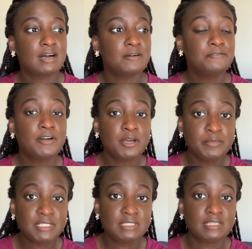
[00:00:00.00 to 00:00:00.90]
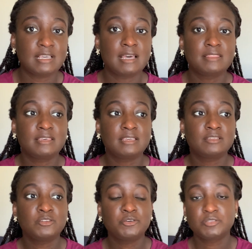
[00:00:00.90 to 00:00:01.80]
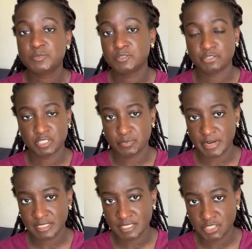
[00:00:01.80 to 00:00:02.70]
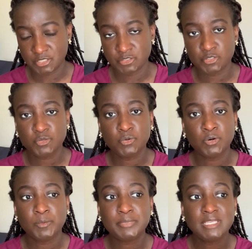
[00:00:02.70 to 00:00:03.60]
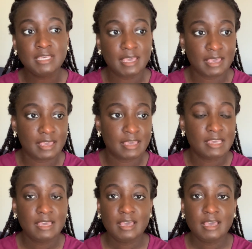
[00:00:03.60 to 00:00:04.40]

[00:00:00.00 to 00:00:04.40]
pharmacy, I think nurse practitioner school, PA,